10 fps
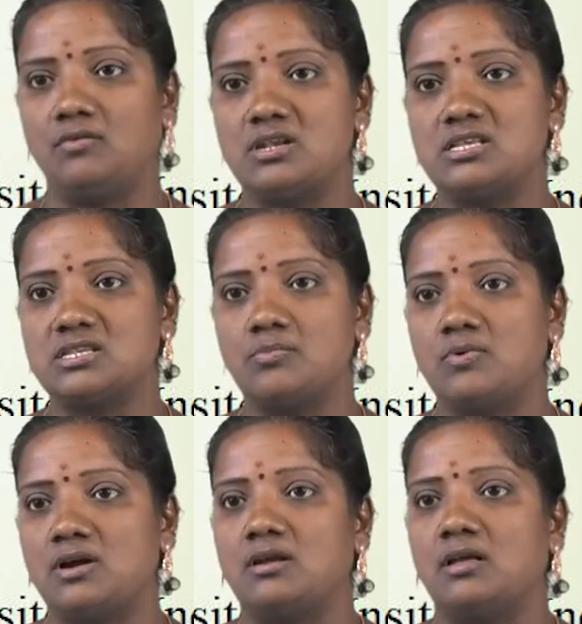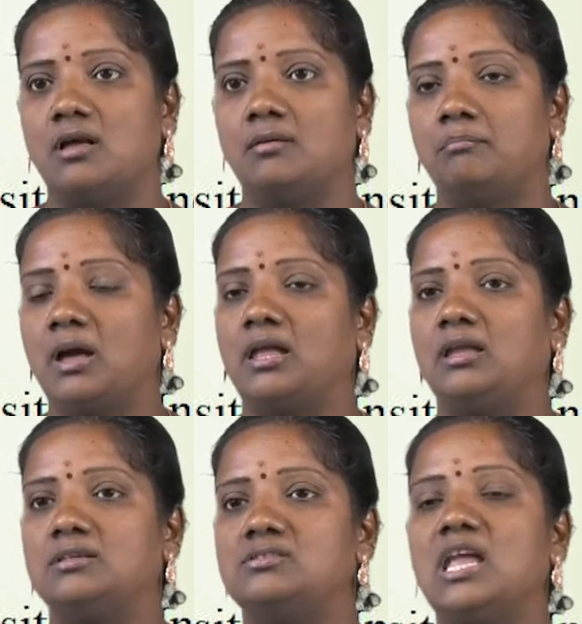were deciphered by
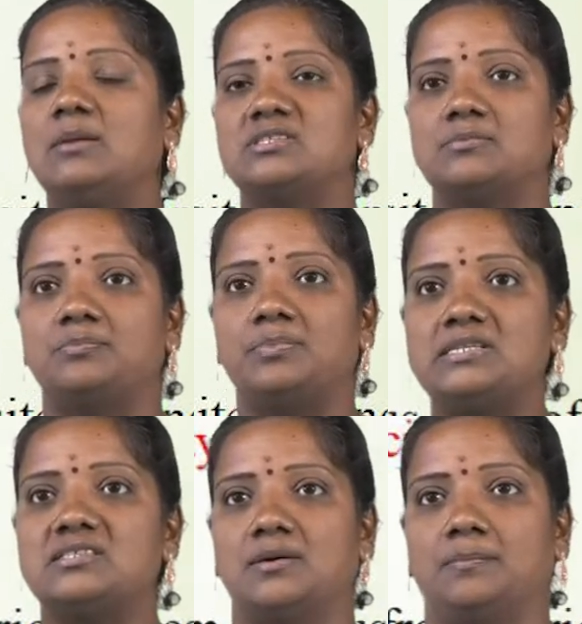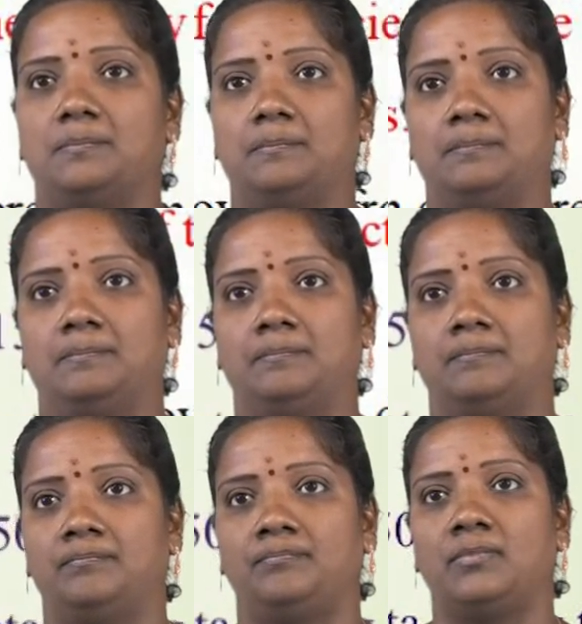James Prinsep.
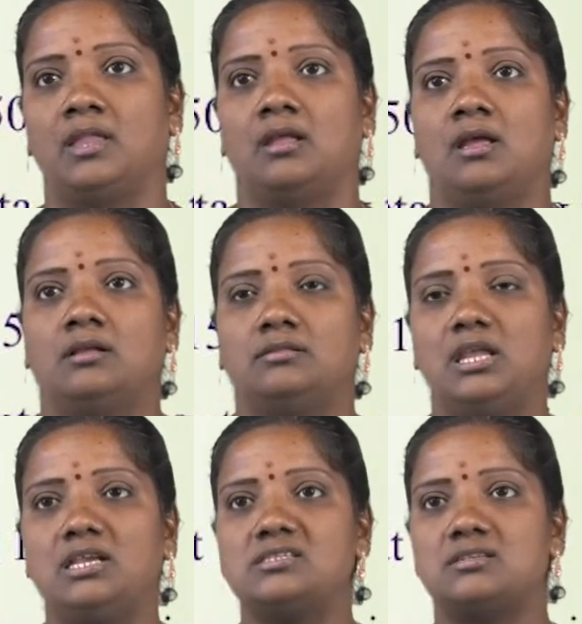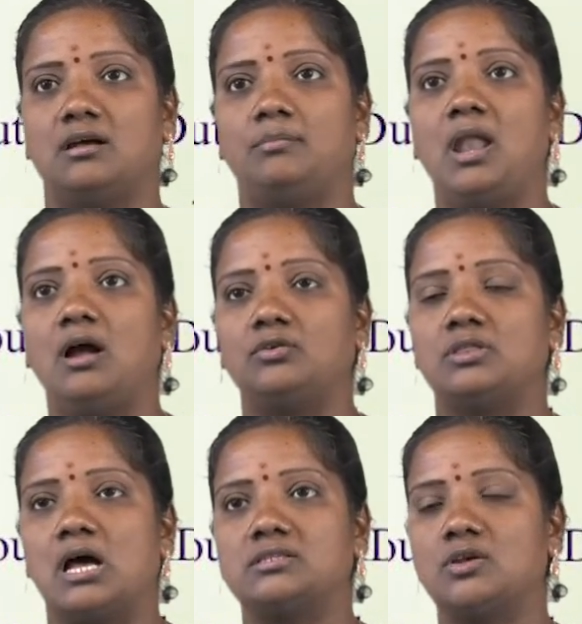These belong to the
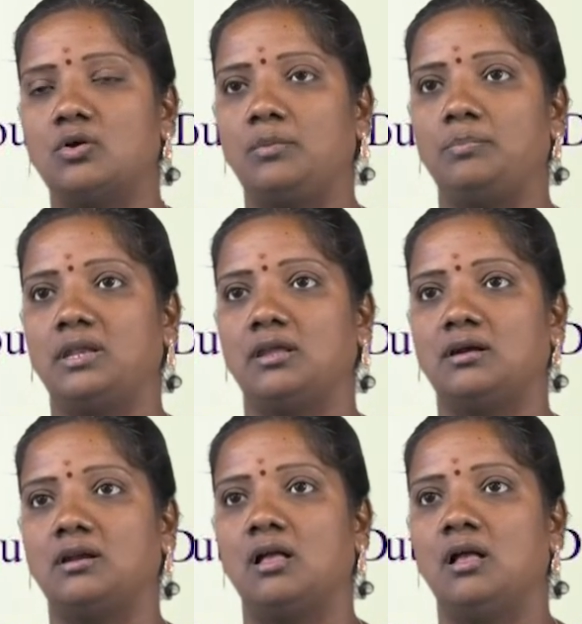Asokan period.